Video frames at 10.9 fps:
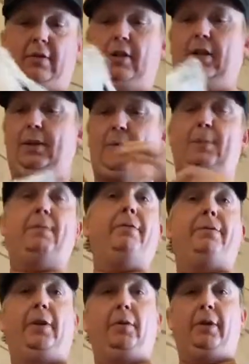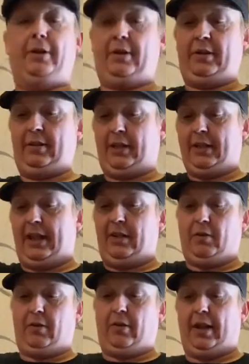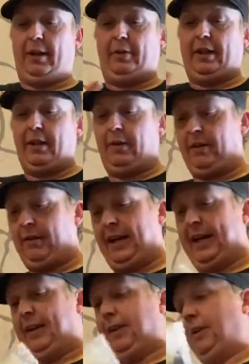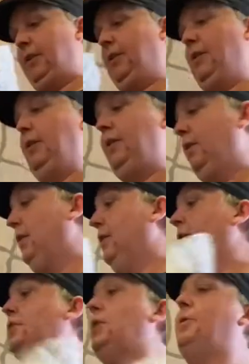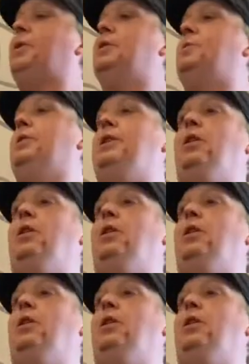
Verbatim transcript: Oh, this must be a fill one, so I didn't order that one. I know I already had it. Let's start with this one here.